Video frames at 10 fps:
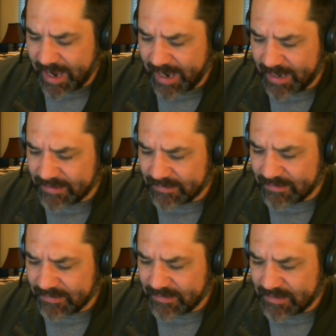And
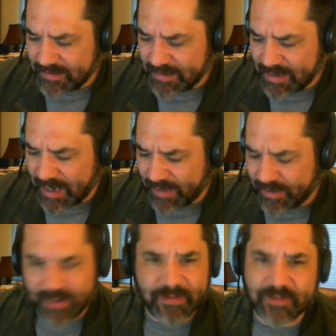
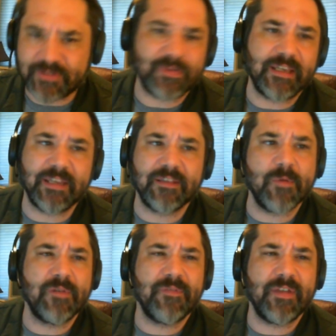in this one again,
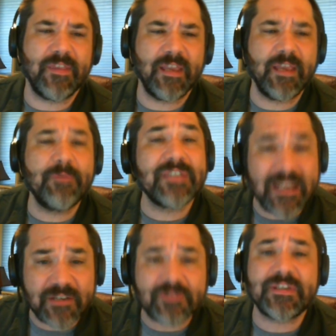it was an
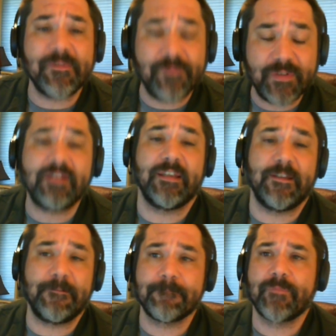interesting villain.